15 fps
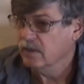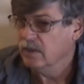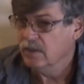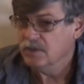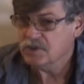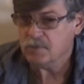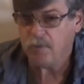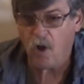
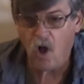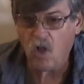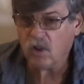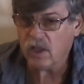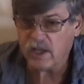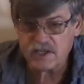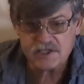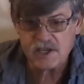So Paul
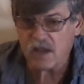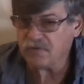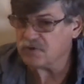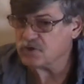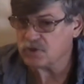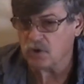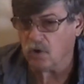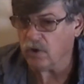lays out the
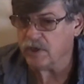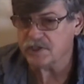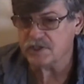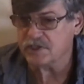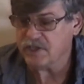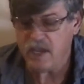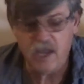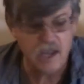story. He
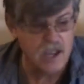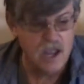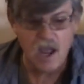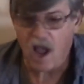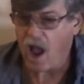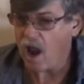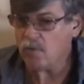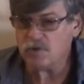says, hey,
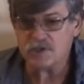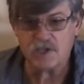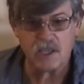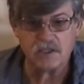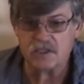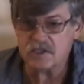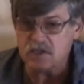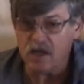I was
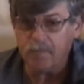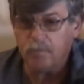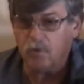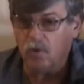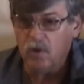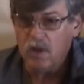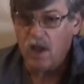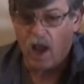at the
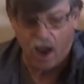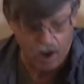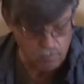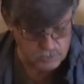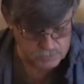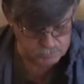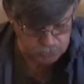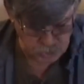temple. I
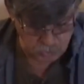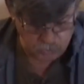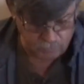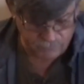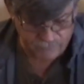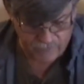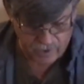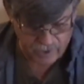was
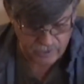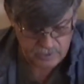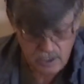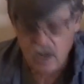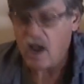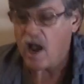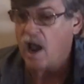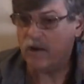purified.
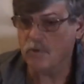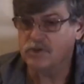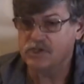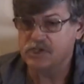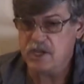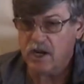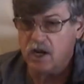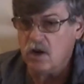I was
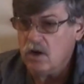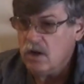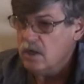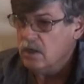there,